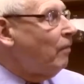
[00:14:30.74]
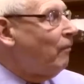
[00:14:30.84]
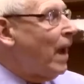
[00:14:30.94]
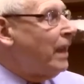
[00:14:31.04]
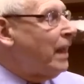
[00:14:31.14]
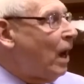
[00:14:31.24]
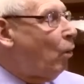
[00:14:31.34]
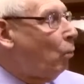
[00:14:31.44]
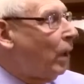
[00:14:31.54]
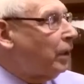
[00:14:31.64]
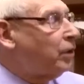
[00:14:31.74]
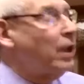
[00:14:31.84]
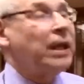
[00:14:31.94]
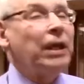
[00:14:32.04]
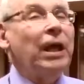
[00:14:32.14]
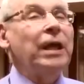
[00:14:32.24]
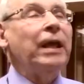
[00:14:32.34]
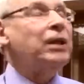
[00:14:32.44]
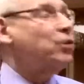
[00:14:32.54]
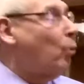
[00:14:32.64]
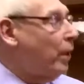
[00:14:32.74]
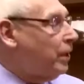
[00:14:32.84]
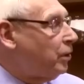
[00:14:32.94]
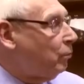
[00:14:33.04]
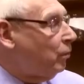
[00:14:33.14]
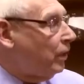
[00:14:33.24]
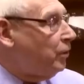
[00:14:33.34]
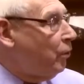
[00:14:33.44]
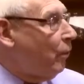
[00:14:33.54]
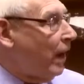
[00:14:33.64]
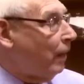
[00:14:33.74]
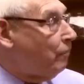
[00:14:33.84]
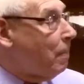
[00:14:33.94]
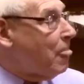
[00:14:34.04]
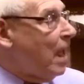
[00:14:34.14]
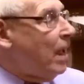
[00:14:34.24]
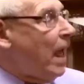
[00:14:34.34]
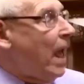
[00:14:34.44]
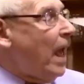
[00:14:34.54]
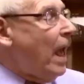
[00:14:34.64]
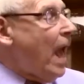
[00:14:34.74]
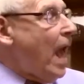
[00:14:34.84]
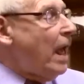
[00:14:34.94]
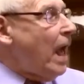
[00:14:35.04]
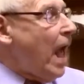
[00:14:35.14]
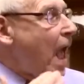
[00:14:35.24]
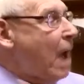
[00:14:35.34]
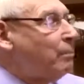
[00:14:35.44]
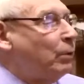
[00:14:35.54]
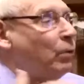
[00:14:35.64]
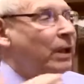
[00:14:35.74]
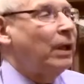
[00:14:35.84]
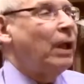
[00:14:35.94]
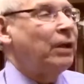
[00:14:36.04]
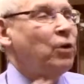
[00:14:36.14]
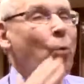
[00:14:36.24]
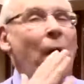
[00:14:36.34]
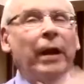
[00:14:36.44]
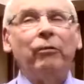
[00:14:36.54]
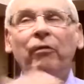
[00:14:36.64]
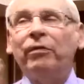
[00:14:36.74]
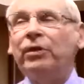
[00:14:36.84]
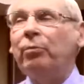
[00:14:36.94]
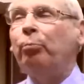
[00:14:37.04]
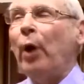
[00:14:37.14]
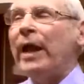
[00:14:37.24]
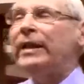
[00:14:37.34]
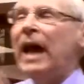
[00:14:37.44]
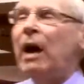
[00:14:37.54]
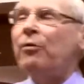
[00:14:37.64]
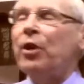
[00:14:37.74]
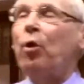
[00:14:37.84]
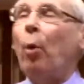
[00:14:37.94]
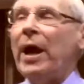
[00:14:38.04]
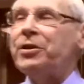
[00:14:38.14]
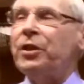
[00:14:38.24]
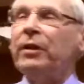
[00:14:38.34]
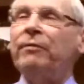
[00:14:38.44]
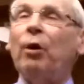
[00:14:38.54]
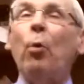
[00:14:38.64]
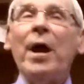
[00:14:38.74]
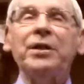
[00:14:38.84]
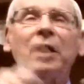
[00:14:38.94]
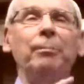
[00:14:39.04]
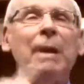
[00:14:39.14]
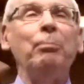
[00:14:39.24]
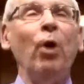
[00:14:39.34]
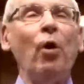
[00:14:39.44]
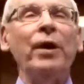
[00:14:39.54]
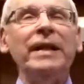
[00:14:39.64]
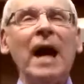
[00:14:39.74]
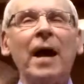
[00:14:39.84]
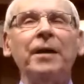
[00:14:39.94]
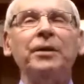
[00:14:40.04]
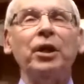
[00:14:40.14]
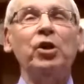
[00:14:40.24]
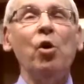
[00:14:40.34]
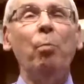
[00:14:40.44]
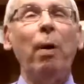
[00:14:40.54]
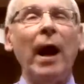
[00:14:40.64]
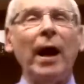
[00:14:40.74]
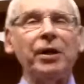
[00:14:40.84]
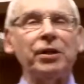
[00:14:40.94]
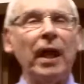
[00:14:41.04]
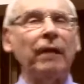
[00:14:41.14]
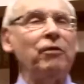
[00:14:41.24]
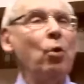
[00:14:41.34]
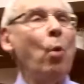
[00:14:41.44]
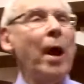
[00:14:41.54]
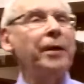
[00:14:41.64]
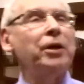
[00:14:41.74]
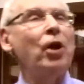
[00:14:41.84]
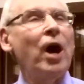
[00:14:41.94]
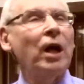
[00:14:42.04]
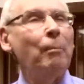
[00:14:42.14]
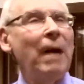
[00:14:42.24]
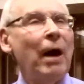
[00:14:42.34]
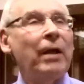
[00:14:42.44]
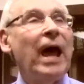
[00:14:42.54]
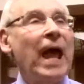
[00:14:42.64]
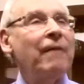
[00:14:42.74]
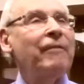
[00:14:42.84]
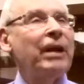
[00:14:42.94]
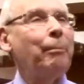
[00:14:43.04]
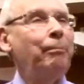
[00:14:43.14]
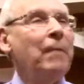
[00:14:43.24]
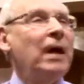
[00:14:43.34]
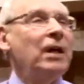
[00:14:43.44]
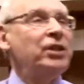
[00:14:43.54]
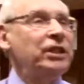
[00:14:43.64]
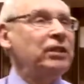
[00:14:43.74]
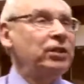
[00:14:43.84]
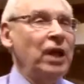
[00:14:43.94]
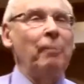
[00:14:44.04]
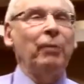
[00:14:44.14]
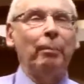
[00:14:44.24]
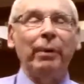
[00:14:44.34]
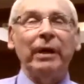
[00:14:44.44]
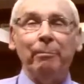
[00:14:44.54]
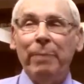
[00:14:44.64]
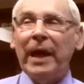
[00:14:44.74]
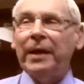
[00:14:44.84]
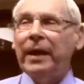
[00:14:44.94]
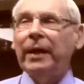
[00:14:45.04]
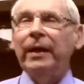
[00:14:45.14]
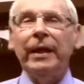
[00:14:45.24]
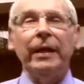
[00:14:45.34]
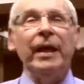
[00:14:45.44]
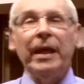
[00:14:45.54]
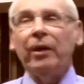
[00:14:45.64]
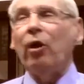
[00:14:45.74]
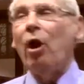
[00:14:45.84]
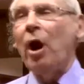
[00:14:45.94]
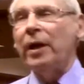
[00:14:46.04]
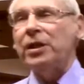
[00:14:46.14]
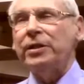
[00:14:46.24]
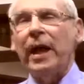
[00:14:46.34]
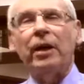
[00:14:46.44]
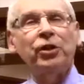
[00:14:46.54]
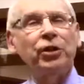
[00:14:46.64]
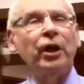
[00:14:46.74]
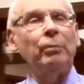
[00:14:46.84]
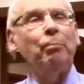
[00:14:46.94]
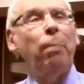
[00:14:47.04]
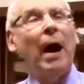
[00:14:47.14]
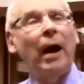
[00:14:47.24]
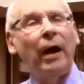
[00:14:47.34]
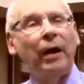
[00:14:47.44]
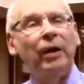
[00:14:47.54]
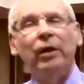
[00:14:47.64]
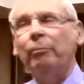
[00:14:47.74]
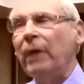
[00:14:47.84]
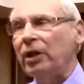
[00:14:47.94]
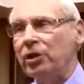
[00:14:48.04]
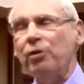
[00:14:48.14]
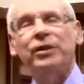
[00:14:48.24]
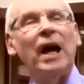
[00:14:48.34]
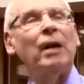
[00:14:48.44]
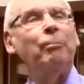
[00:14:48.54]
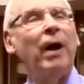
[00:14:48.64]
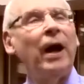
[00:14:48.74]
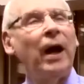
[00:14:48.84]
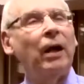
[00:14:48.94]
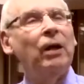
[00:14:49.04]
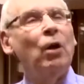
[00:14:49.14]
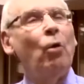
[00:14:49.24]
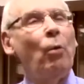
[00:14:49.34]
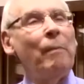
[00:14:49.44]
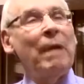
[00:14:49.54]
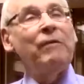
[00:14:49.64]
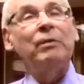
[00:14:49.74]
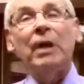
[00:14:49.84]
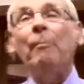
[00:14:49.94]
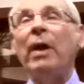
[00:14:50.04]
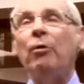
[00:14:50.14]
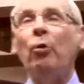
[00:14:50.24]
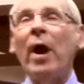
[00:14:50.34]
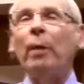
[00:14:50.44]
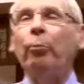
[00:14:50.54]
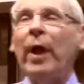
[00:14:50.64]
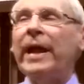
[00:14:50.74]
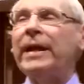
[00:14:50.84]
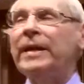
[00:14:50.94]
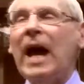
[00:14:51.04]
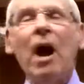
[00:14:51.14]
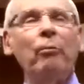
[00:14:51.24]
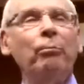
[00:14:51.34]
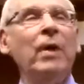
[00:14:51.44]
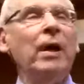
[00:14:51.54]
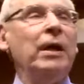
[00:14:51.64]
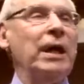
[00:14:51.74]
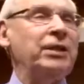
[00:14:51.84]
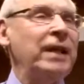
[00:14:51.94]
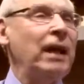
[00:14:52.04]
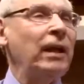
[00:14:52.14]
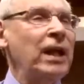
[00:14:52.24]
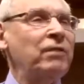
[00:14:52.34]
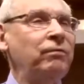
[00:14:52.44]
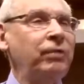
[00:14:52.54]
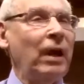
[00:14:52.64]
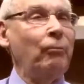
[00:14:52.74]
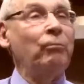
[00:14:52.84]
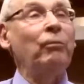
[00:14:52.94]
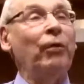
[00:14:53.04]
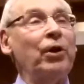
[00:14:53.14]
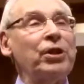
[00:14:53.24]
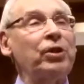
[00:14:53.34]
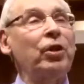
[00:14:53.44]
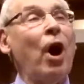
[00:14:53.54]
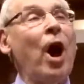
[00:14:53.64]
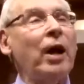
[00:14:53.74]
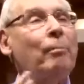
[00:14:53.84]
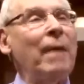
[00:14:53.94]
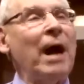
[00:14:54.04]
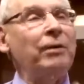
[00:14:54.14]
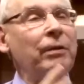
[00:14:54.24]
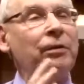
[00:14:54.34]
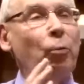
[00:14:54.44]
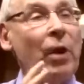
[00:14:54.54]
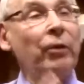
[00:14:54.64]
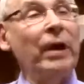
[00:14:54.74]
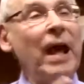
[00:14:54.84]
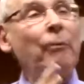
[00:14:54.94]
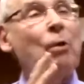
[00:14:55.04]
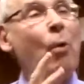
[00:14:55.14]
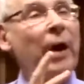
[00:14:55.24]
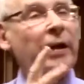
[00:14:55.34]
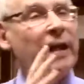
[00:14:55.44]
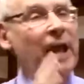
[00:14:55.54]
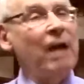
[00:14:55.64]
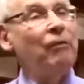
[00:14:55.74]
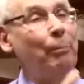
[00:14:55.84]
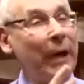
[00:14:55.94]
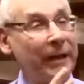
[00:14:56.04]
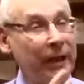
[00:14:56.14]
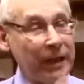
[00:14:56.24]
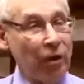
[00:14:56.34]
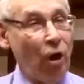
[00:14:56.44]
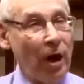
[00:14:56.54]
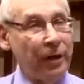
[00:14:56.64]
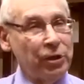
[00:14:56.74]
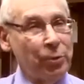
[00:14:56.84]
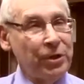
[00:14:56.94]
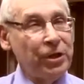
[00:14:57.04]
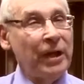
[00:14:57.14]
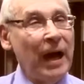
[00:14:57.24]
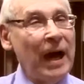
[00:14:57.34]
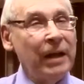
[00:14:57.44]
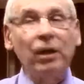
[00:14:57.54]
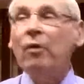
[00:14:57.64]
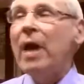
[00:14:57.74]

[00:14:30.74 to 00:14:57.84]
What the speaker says: find out what is going to happen, and you want to break down the question. If the question can be broken down into two parts, like if you wanted to talk about having a summer picnic in August at a certain park, Susan Park. Well, maybe somebody would want to break it down and say, let's first talk about whether or not we wanted to have a picnic in August, which is hot,